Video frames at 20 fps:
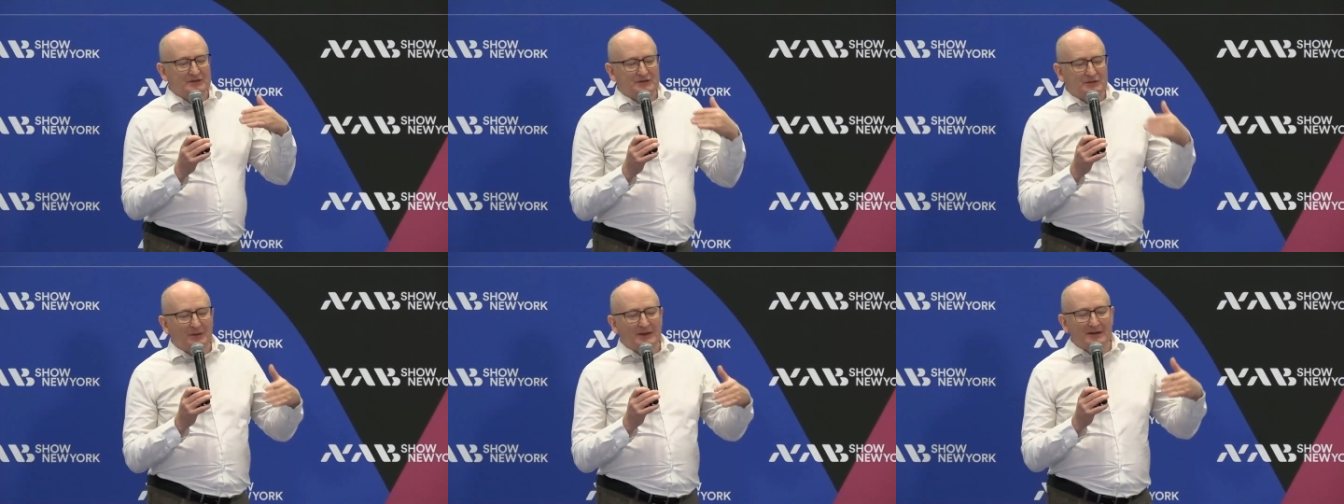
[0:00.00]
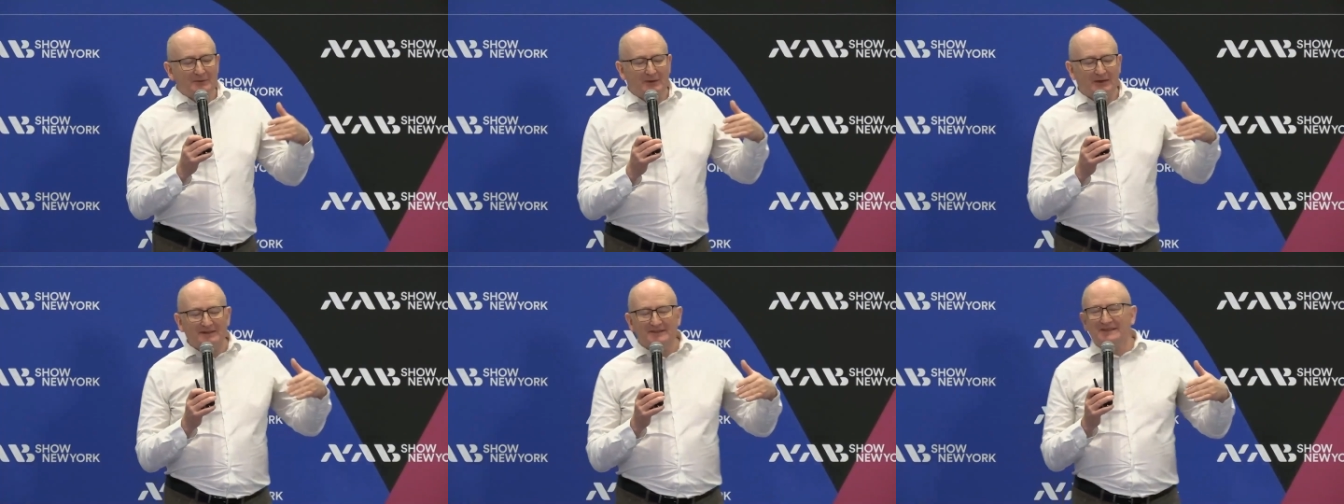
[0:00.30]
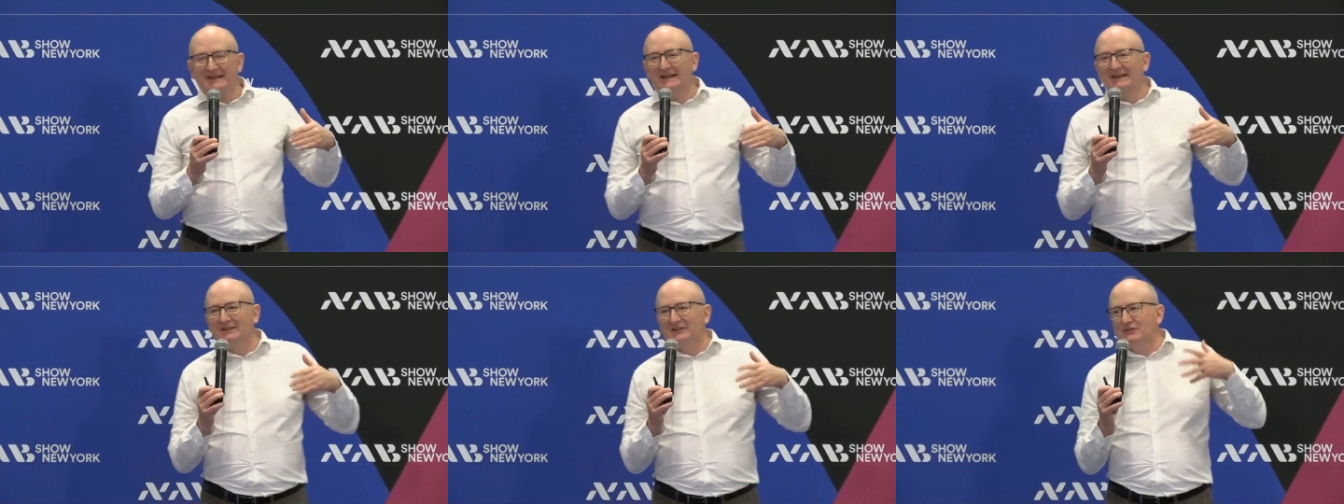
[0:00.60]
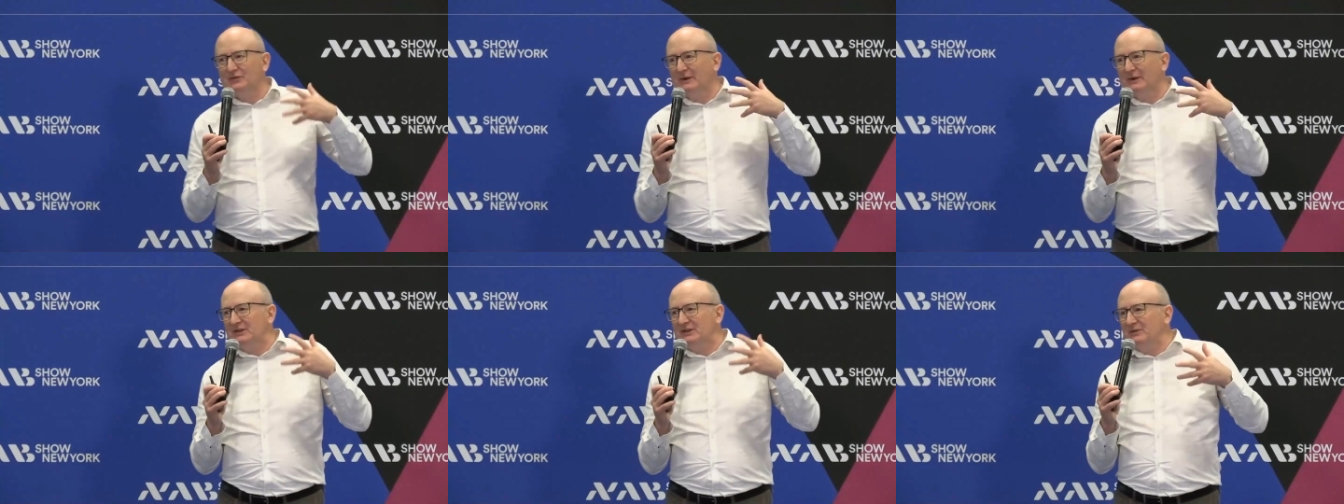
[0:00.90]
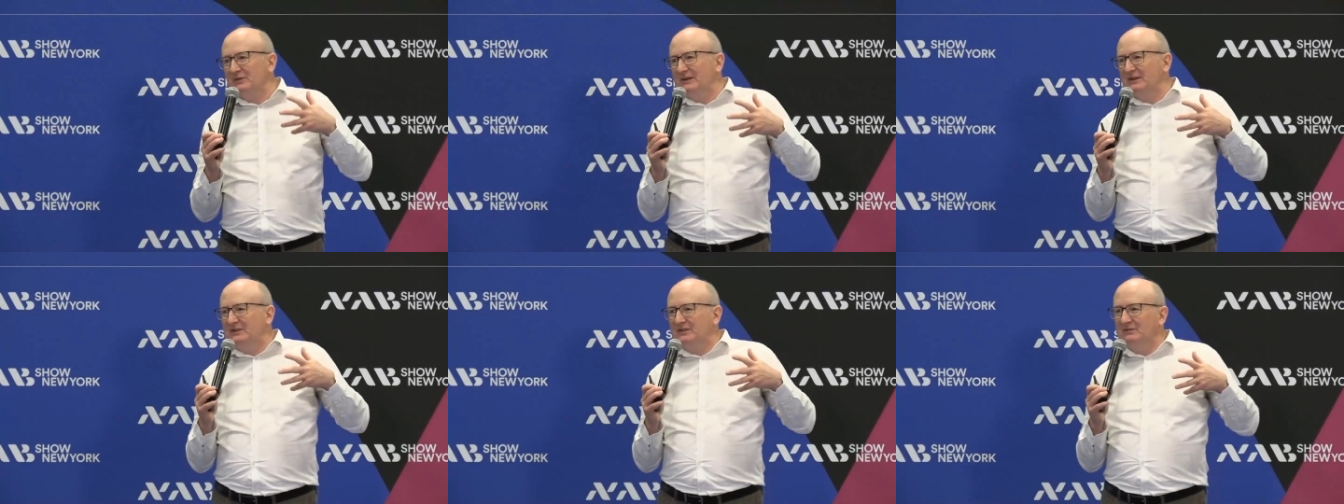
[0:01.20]
2110 and
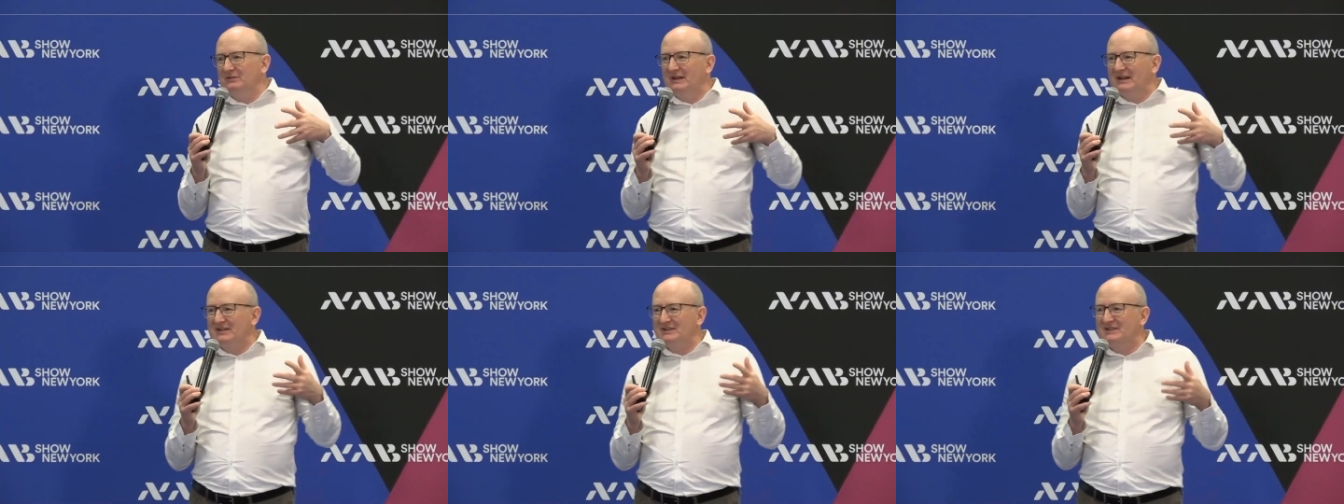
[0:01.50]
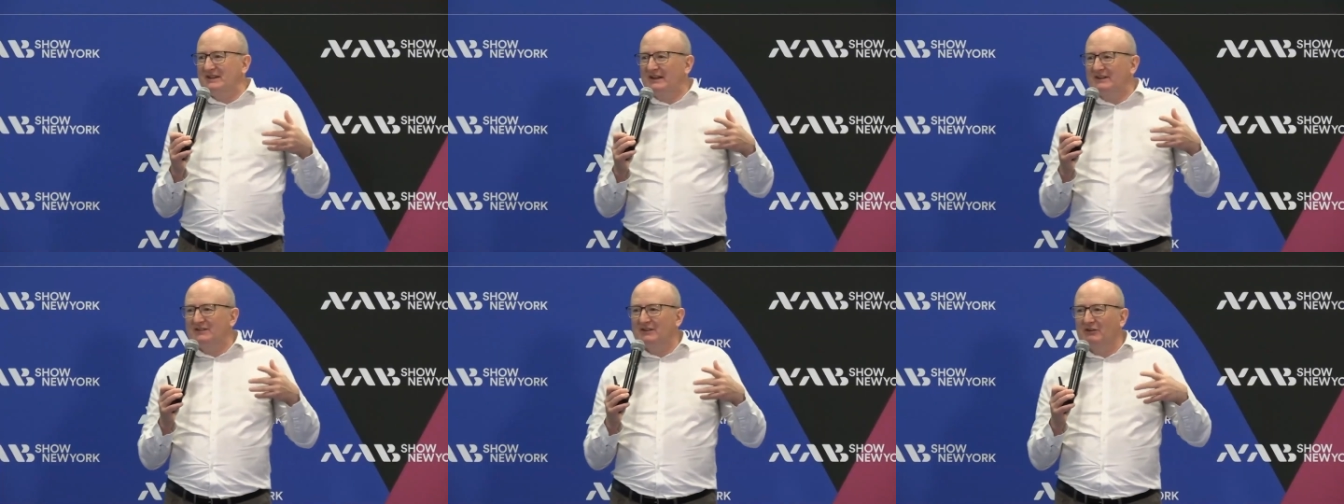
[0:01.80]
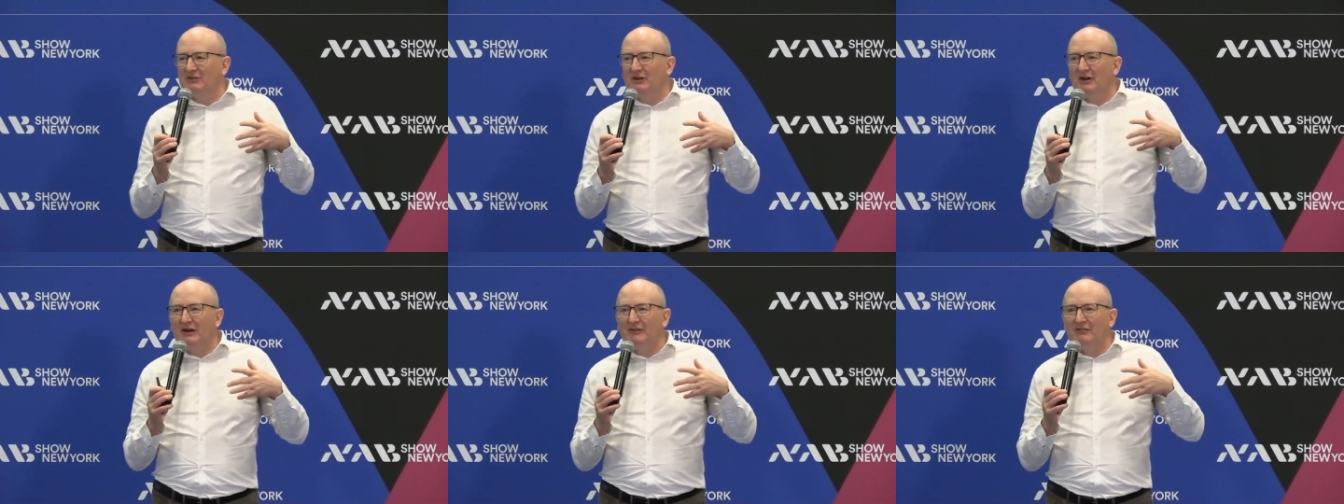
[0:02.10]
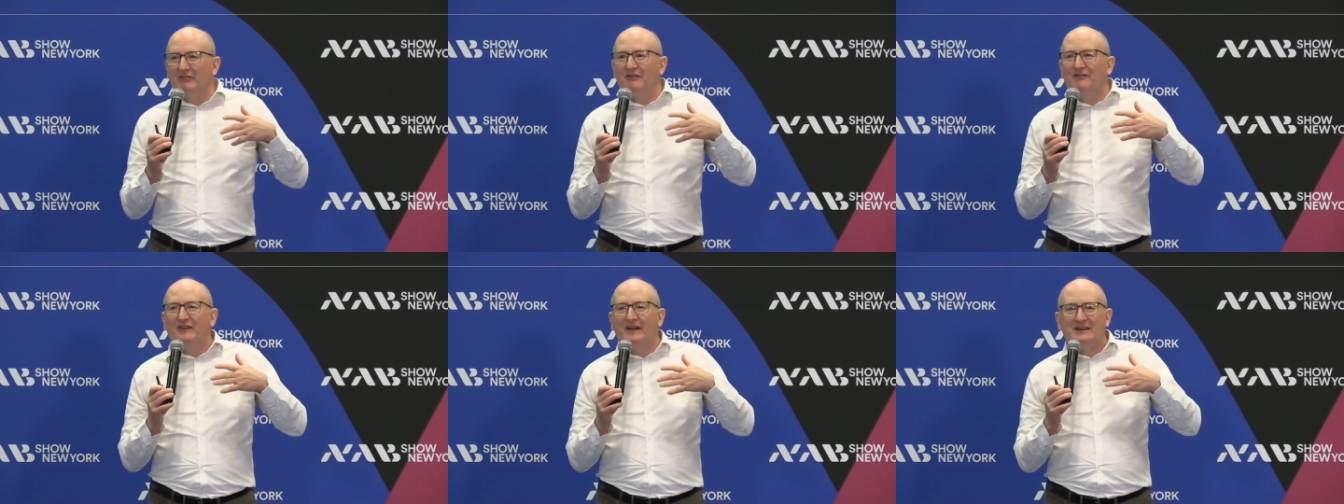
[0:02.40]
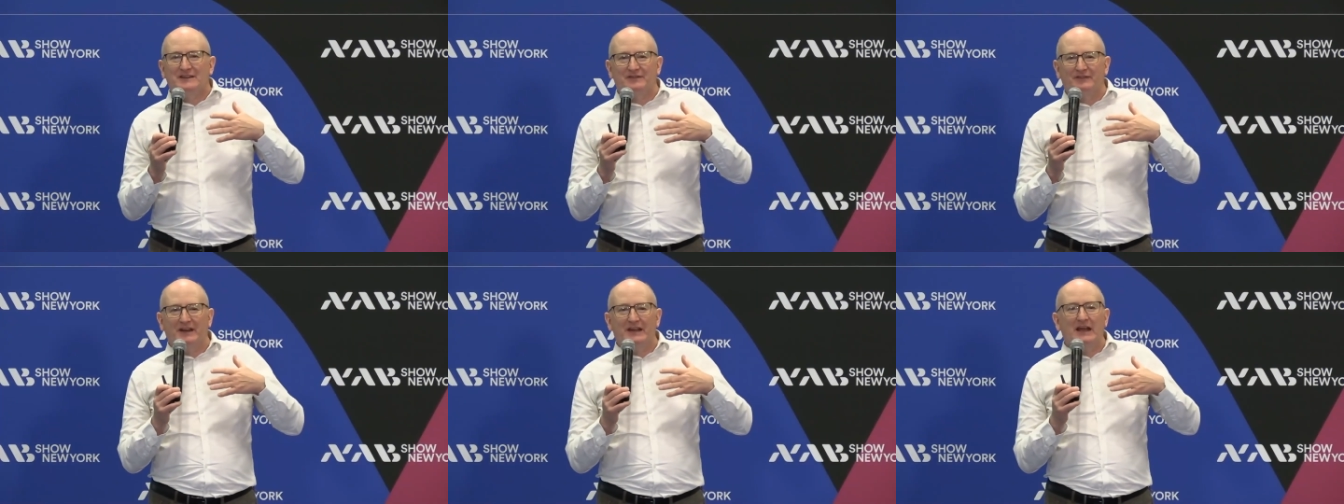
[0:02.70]
2022-6 are
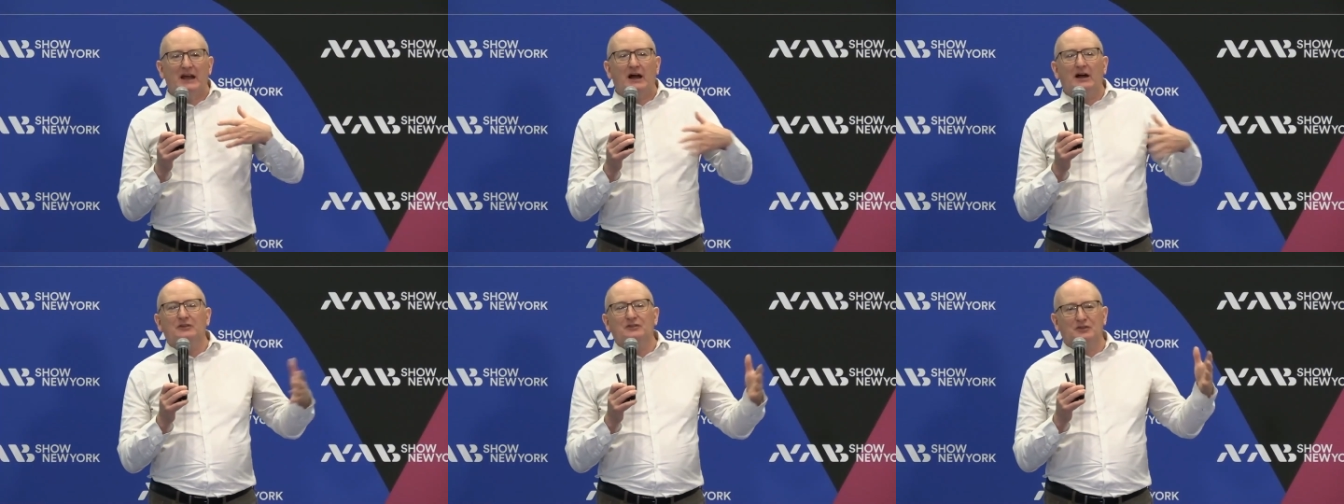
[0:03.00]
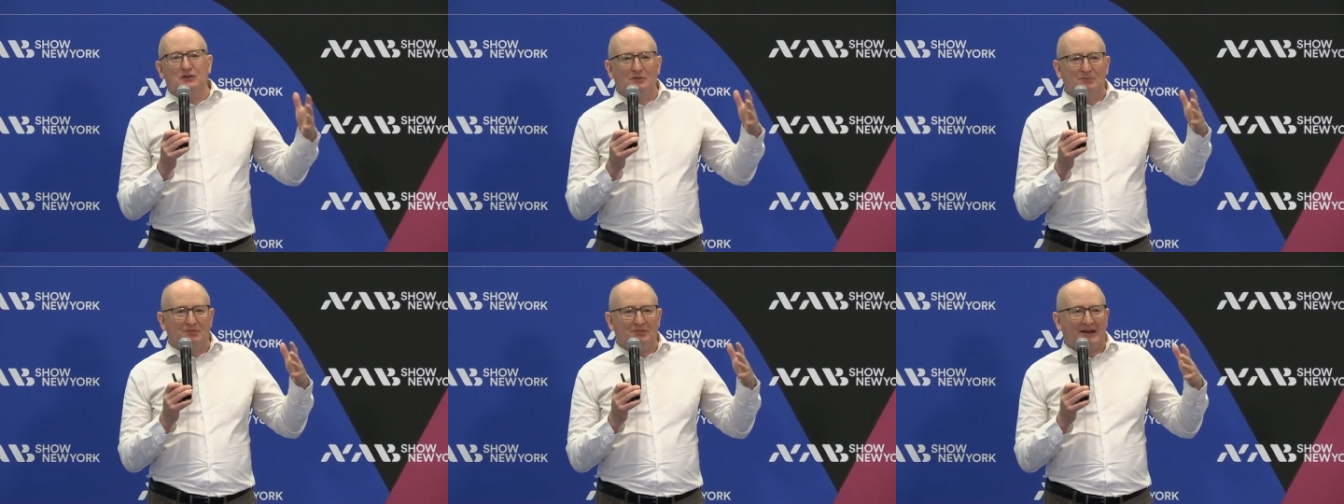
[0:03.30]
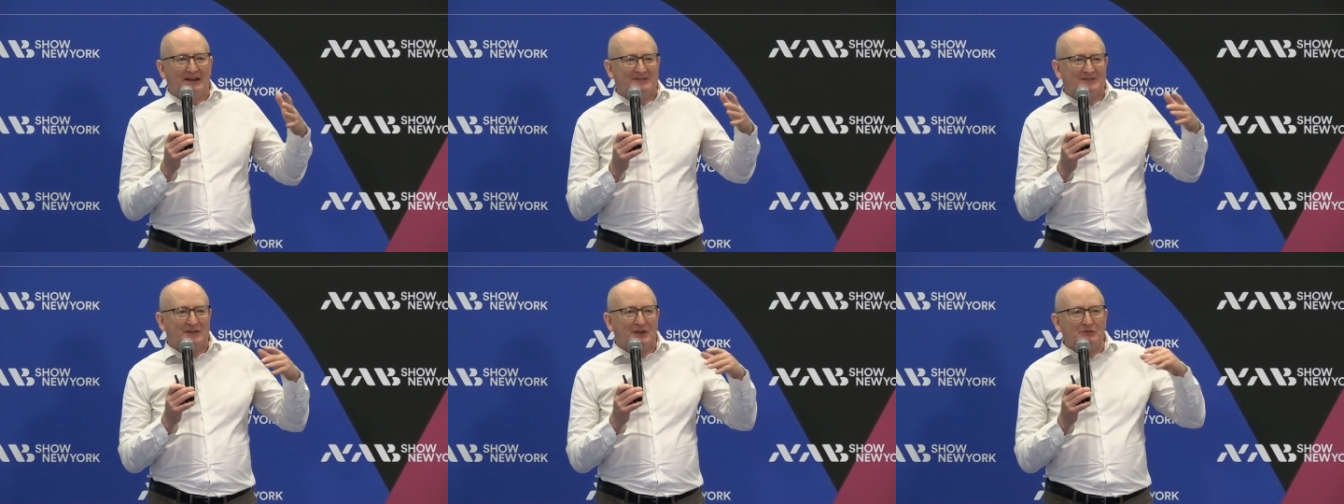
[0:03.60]
effectively uncompressed.